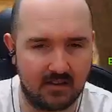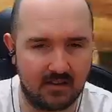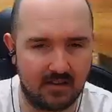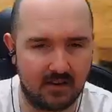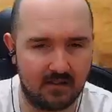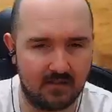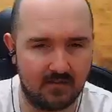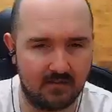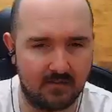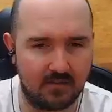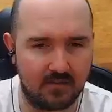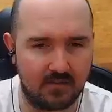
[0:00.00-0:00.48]

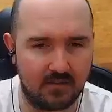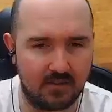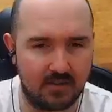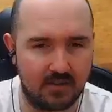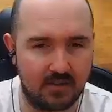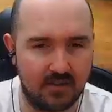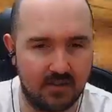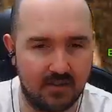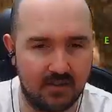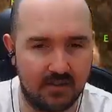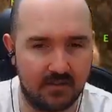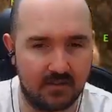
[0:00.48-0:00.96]

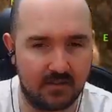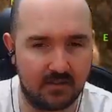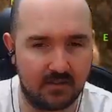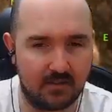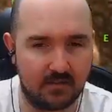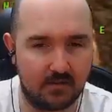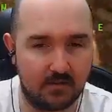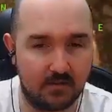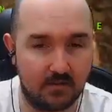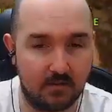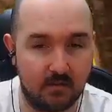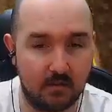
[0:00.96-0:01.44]
Unfortunately, it's,
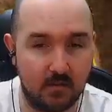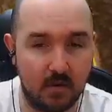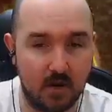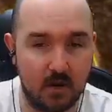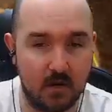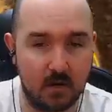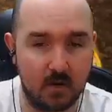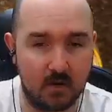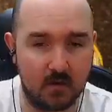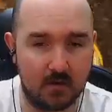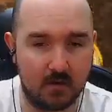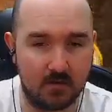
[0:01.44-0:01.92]

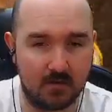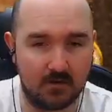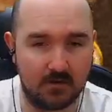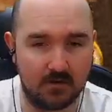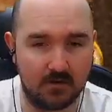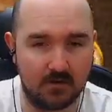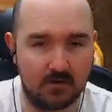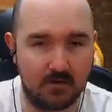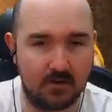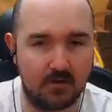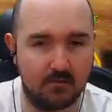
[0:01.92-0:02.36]
whoa, just